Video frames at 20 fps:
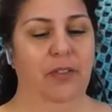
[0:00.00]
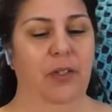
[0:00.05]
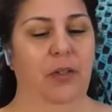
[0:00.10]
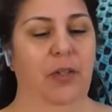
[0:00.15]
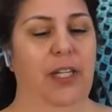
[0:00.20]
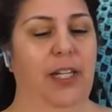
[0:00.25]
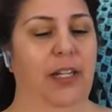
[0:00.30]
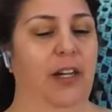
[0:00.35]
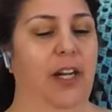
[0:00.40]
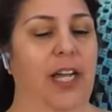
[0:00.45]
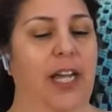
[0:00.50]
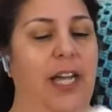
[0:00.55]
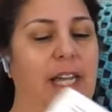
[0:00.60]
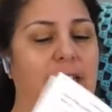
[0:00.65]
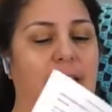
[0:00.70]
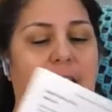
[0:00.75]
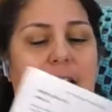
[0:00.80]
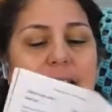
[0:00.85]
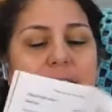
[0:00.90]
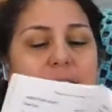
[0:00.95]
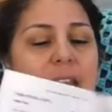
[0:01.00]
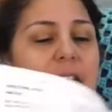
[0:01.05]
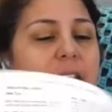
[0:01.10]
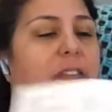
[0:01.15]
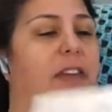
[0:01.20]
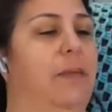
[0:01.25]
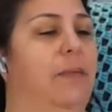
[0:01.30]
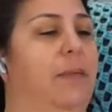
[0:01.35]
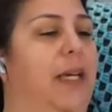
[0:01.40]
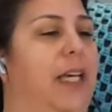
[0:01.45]
So here, I
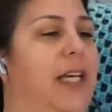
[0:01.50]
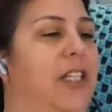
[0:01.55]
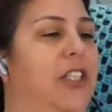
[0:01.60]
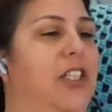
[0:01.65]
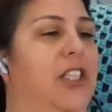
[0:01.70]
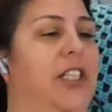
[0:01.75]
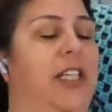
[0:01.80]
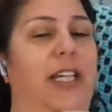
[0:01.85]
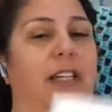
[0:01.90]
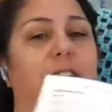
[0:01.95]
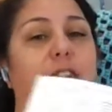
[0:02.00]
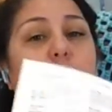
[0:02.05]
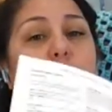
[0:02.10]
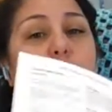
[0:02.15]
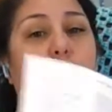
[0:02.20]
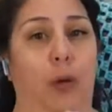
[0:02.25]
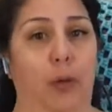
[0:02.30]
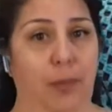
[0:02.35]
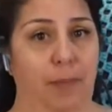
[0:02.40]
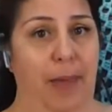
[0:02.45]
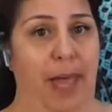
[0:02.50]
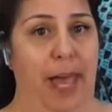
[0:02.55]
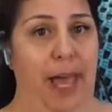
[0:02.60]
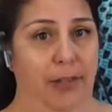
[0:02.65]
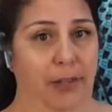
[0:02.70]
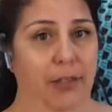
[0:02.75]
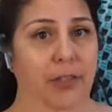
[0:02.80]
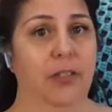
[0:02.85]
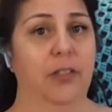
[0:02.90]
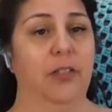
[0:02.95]
love it because she gives both
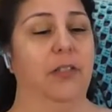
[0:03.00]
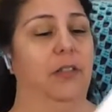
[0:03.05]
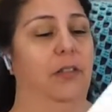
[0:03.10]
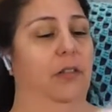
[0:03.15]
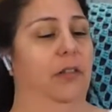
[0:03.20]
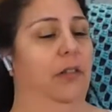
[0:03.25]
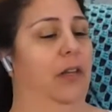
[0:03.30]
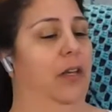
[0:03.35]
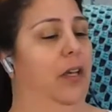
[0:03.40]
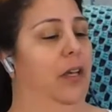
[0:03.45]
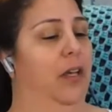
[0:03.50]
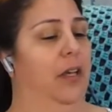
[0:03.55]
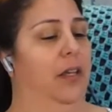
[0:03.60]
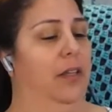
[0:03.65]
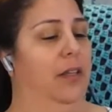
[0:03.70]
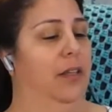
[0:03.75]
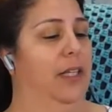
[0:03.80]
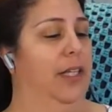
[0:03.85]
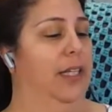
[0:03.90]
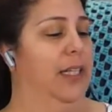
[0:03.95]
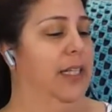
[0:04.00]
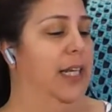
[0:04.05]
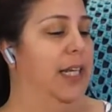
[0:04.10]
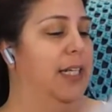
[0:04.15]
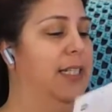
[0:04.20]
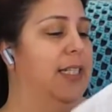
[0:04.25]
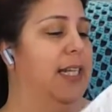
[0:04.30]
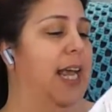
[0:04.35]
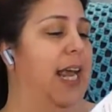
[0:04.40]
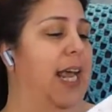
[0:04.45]
patterns, the
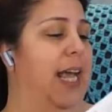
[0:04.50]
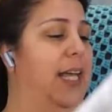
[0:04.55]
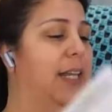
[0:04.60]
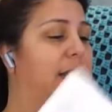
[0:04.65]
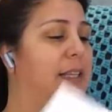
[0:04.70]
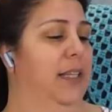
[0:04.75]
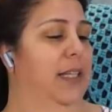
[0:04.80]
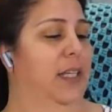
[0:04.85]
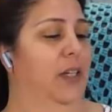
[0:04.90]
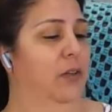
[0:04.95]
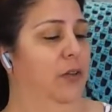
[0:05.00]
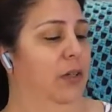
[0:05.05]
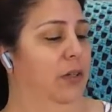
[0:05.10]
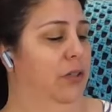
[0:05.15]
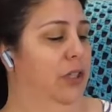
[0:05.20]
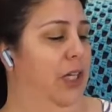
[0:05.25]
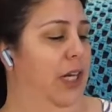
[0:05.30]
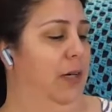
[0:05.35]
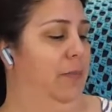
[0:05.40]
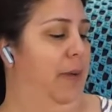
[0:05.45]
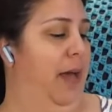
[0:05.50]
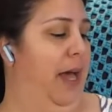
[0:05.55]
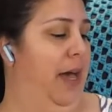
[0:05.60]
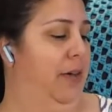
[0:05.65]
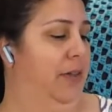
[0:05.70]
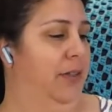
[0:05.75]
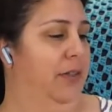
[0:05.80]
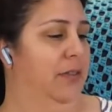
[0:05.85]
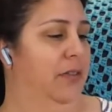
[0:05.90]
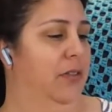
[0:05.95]
knit and the crochet
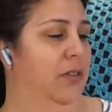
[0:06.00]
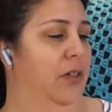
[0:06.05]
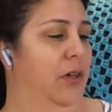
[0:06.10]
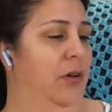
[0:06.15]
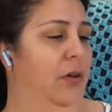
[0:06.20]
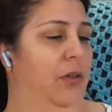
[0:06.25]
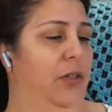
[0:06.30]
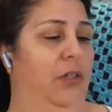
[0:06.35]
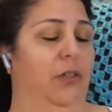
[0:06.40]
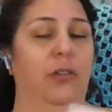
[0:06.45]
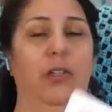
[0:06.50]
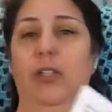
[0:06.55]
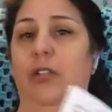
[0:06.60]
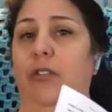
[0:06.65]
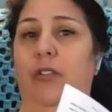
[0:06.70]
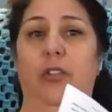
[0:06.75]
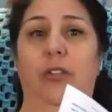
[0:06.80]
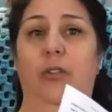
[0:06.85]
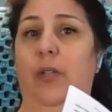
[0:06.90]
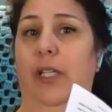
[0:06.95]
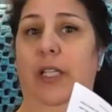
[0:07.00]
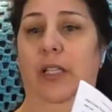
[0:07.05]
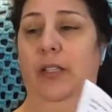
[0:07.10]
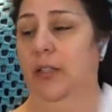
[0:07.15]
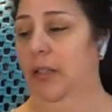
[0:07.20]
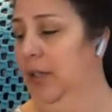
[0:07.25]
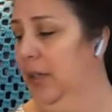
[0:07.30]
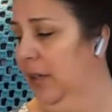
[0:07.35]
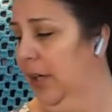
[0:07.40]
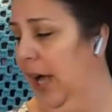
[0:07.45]
pattern. So you can do
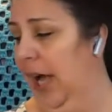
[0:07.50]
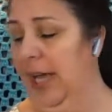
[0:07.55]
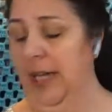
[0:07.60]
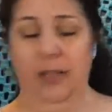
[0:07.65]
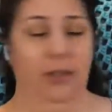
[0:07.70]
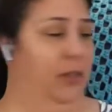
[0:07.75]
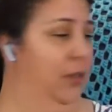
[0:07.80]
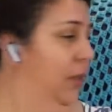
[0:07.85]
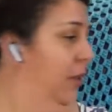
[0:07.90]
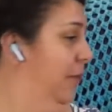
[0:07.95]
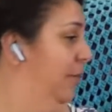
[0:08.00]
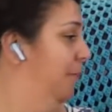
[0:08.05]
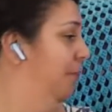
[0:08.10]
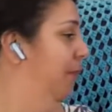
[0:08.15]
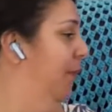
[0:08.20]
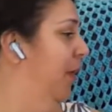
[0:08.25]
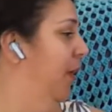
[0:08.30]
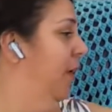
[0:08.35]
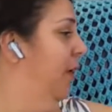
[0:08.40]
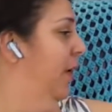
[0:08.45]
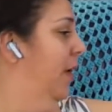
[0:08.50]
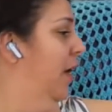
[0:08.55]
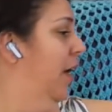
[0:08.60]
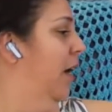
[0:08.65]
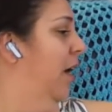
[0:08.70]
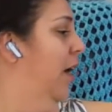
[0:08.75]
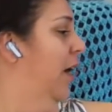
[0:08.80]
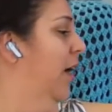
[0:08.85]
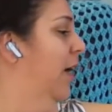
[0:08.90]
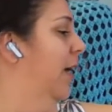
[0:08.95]
either.
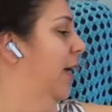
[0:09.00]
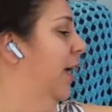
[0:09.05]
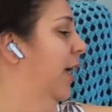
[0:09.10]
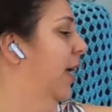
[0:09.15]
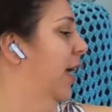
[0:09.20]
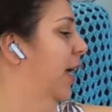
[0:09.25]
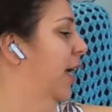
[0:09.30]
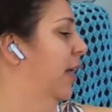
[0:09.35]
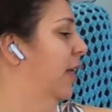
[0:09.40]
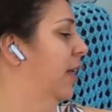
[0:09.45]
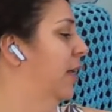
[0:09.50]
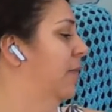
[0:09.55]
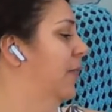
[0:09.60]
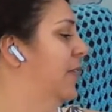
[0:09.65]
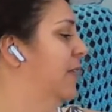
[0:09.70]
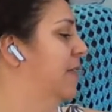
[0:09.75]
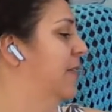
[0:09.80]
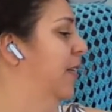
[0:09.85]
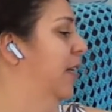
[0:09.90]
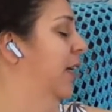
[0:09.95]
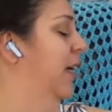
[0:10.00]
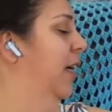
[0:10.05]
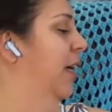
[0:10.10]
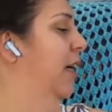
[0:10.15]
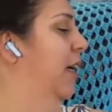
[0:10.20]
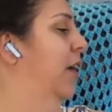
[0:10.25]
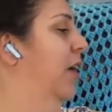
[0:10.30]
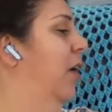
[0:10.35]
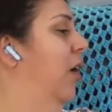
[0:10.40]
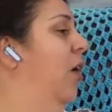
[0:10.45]
And let me see.
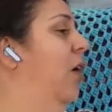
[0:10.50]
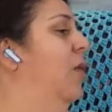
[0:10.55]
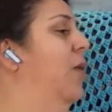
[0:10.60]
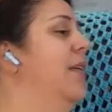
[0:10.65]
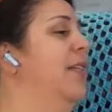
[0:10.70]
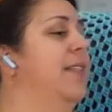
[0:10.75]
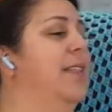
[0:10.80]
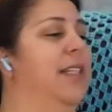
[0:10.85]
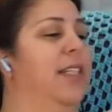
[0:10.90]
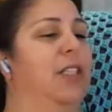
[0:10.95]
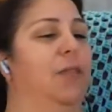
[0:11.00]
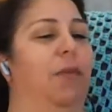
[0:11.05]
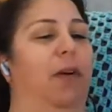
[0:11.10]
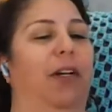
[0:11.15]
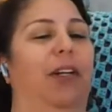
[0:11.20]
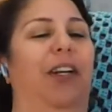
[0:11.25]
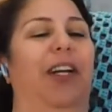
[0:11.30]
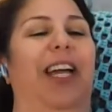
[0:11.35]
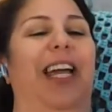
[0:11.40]
Oh, a stitch marker.